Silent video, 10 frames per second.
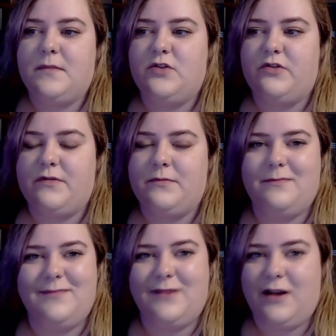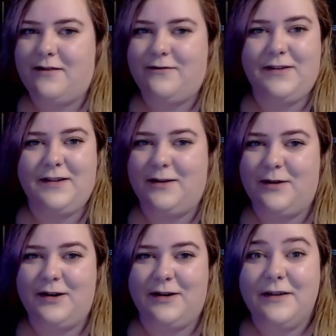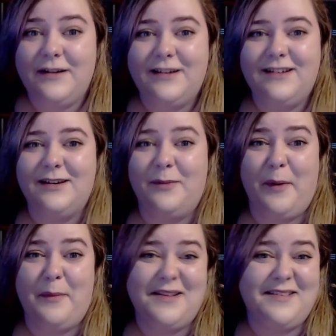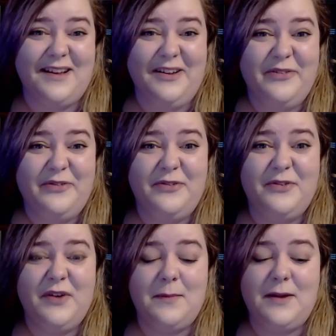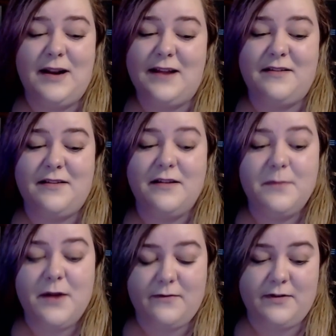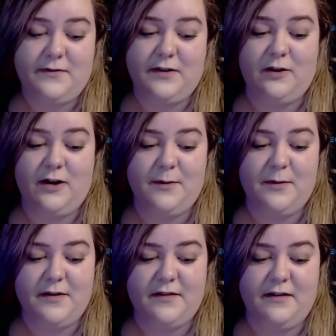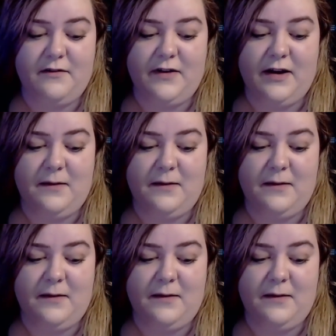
Just not feeling good about myself. I mean, I still not really feeling great about myself.